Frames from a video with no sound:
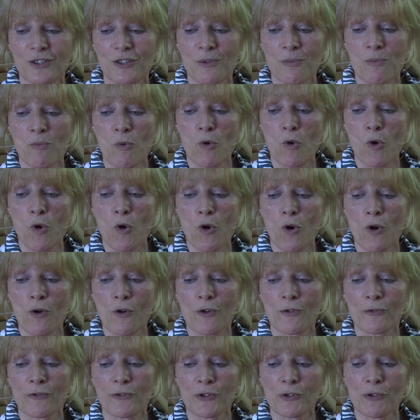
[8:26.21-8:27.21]
the
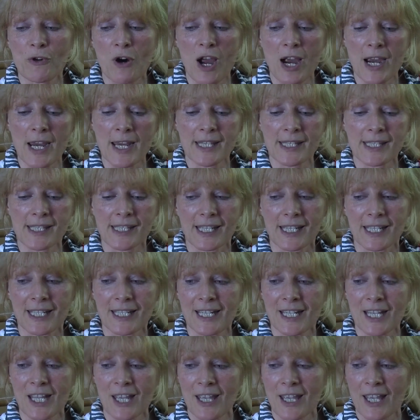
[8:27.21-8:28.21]
more
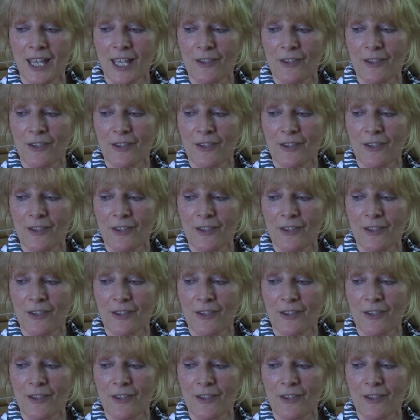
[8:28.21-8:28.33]
variety,